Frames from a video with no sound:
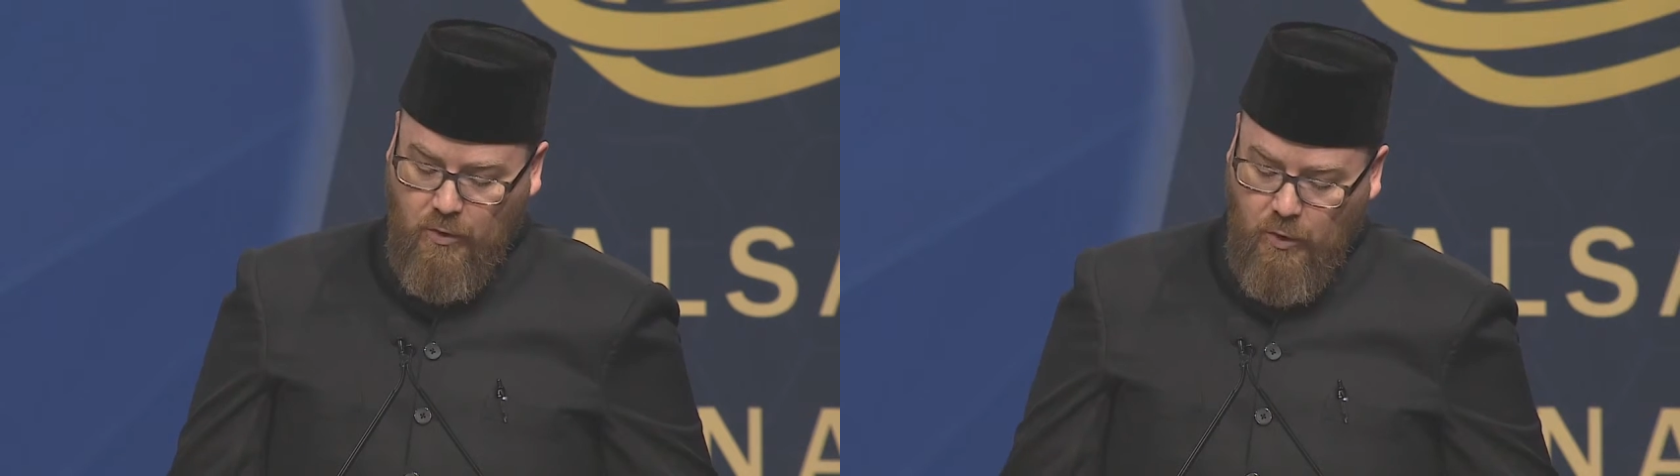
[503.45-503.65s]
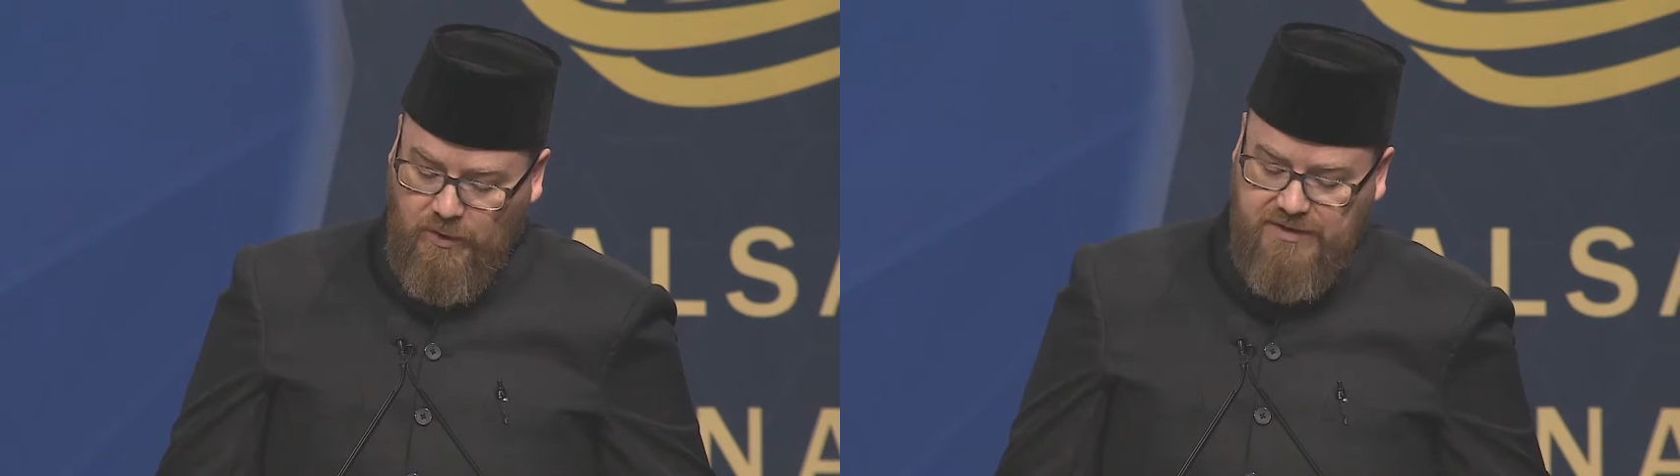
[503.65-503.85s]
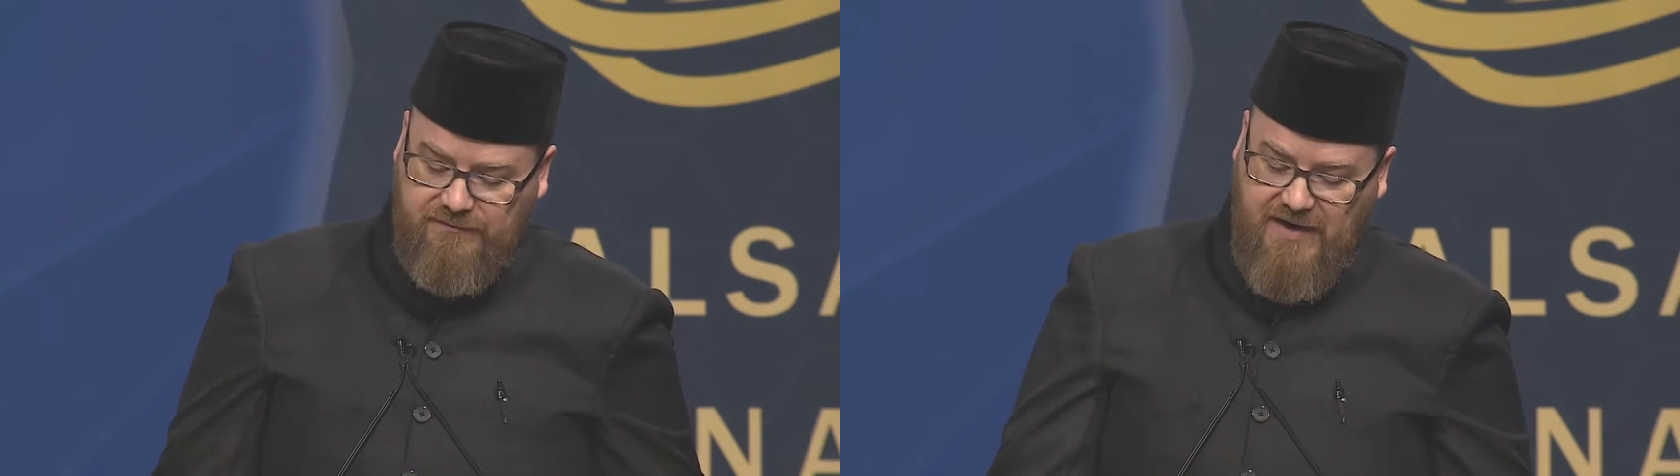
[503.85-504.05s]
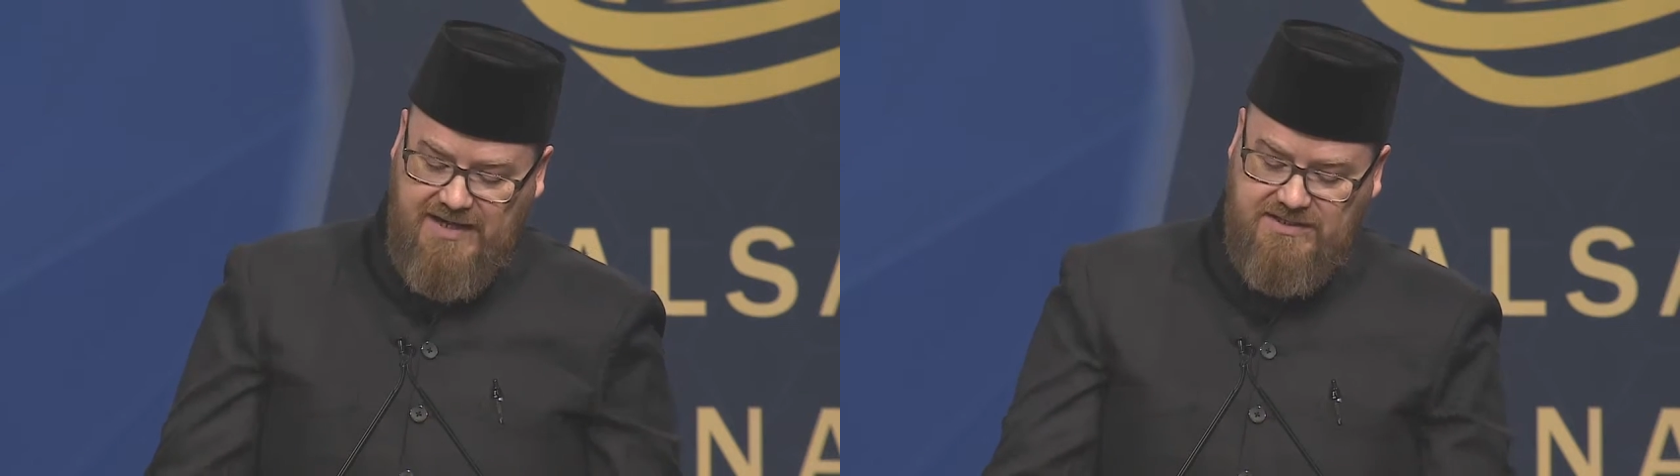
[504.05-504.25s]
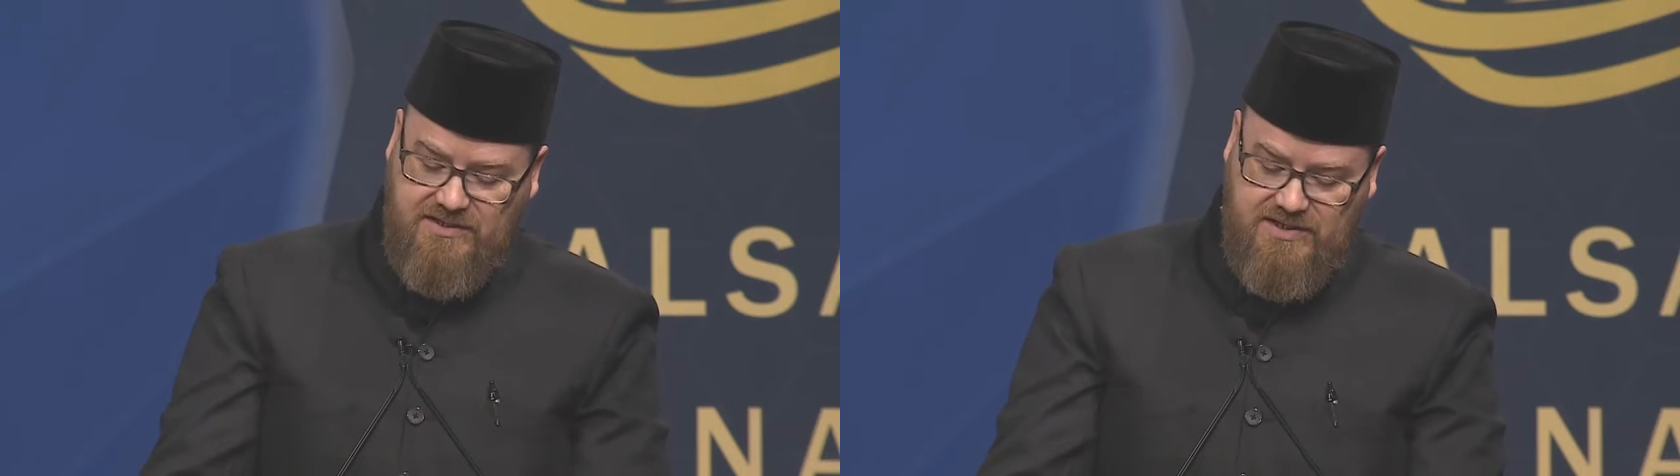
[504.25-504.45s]
Holding
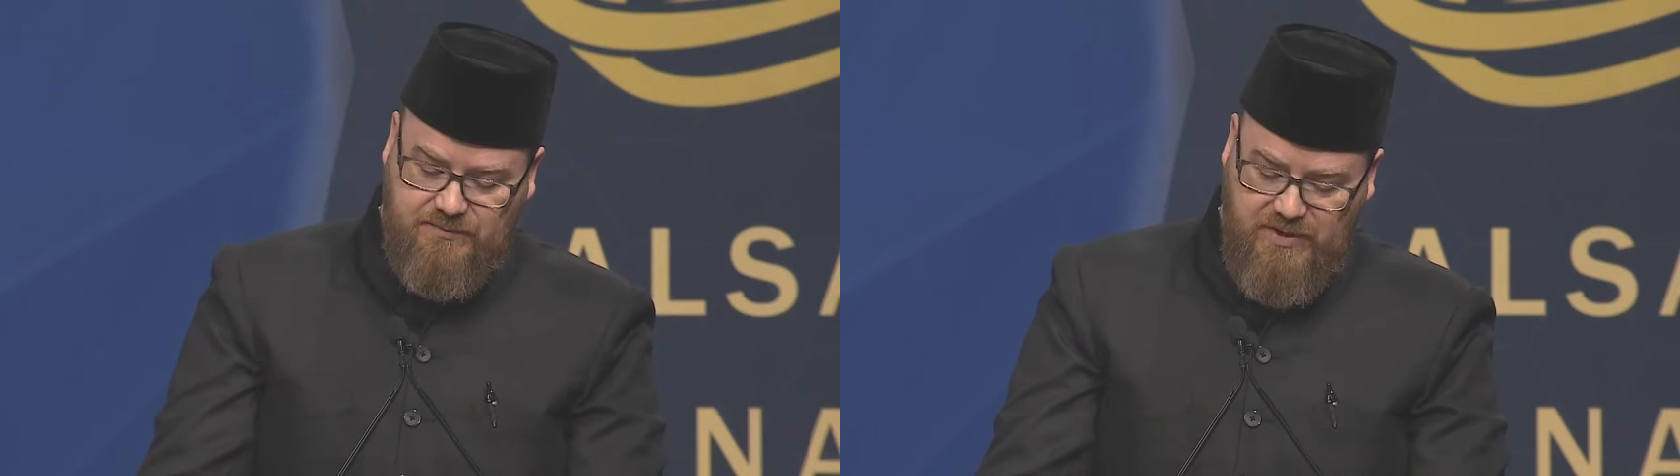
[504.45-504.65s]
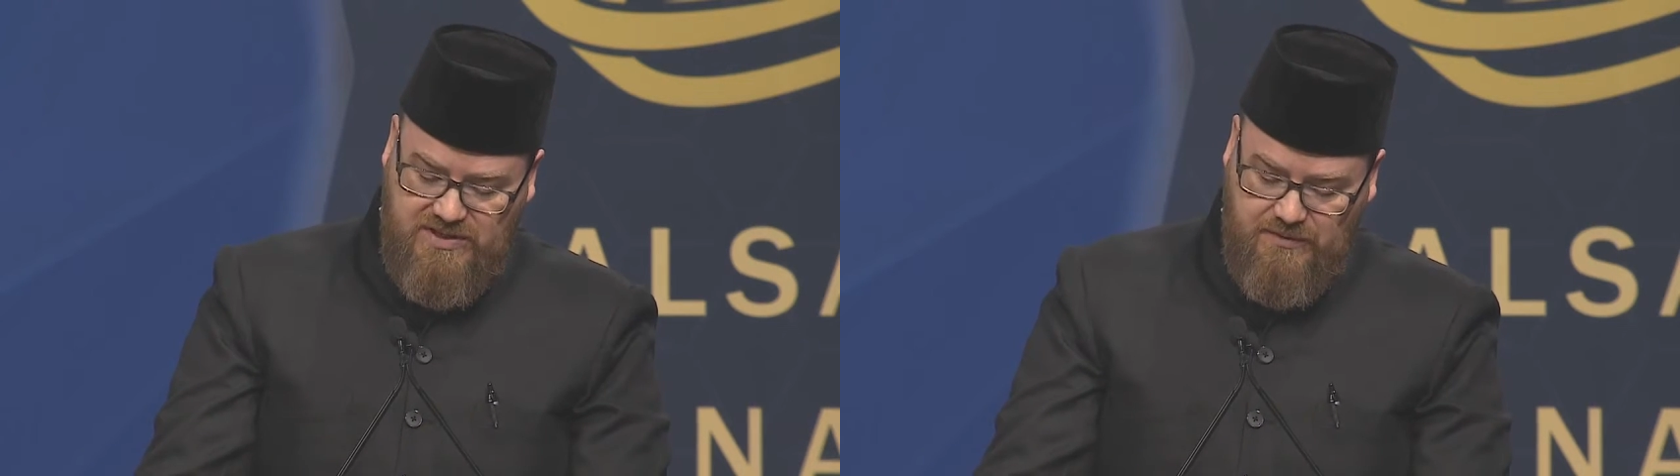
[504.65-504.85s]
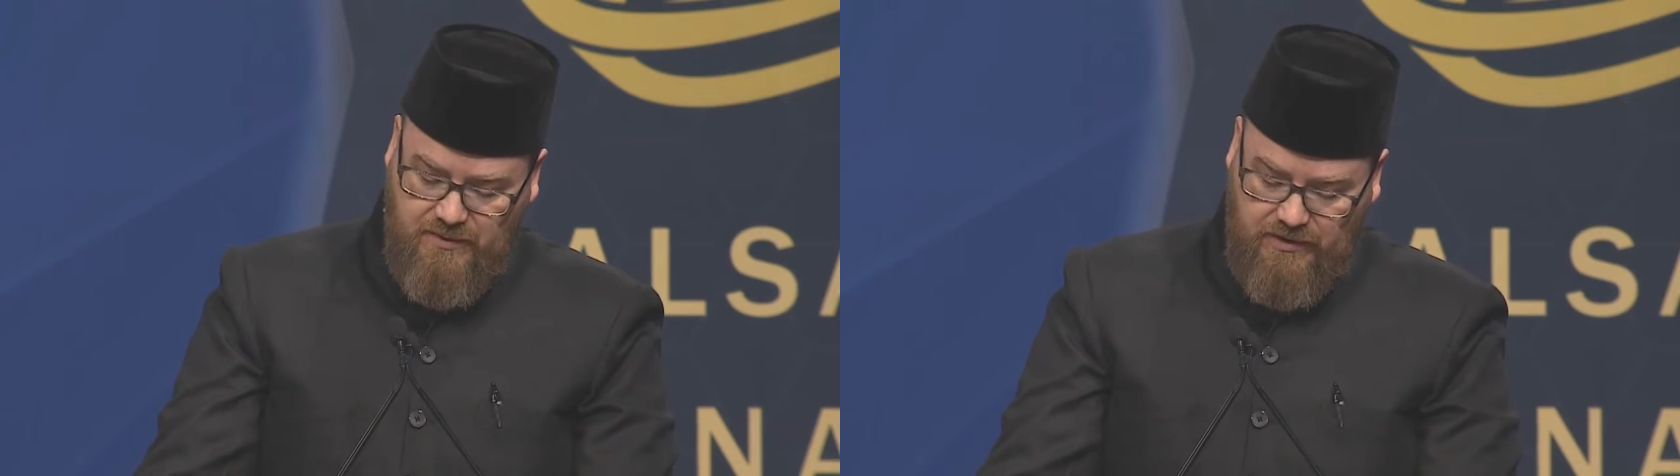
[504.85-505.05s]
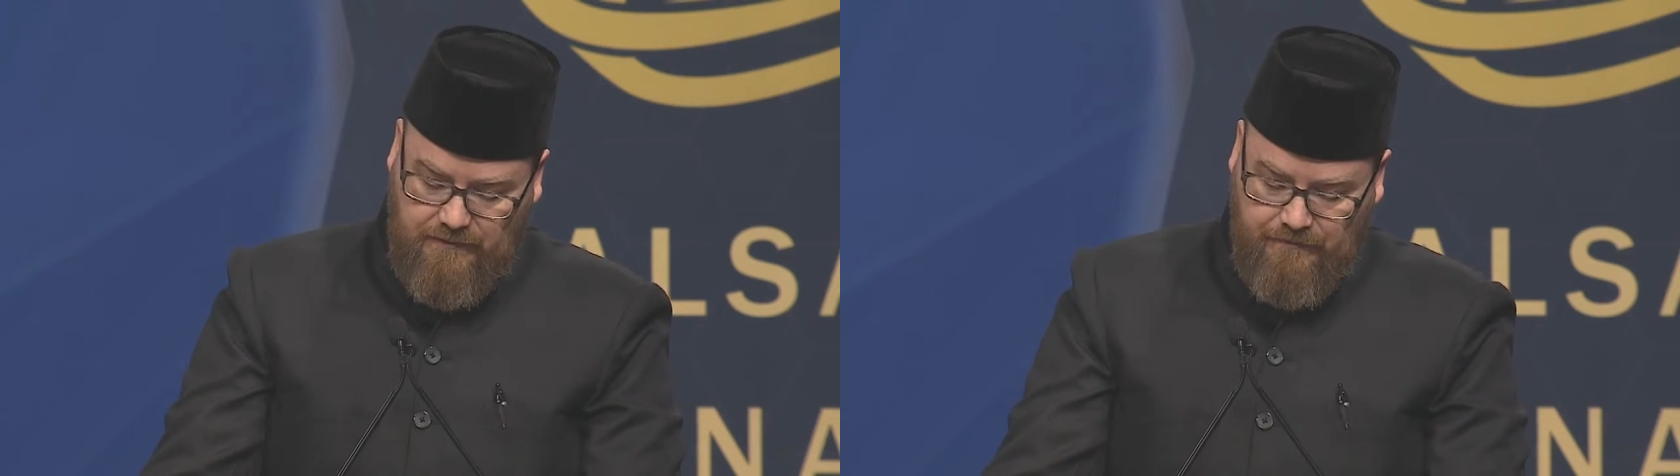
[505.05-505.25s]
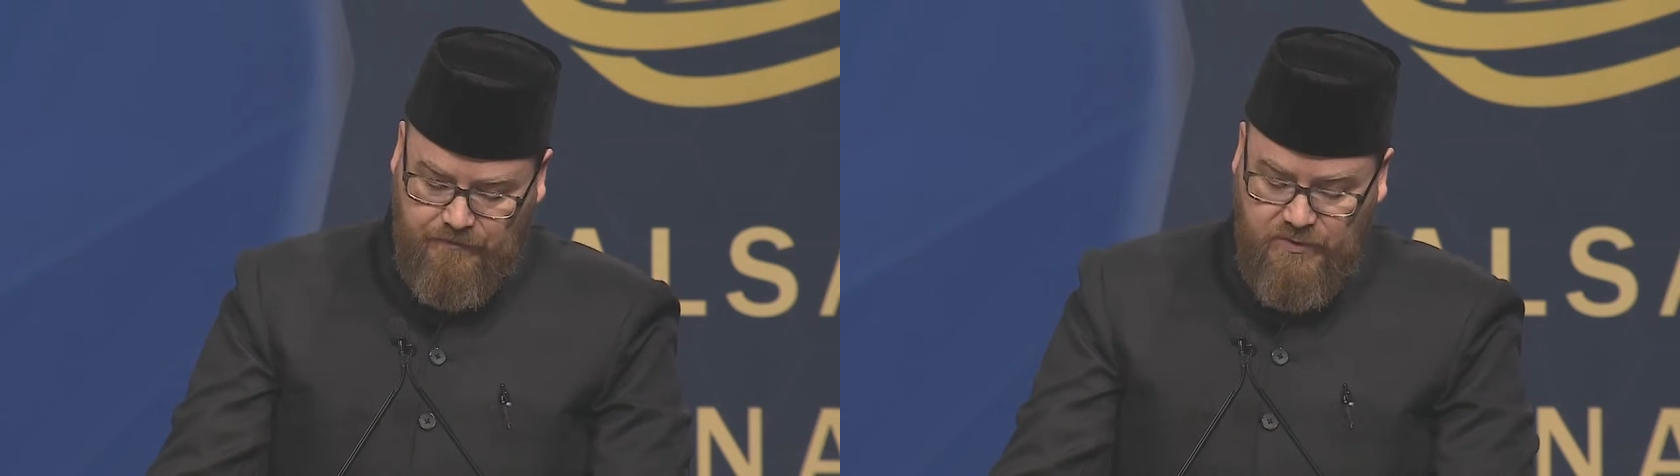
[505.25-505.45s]
fast to this principle,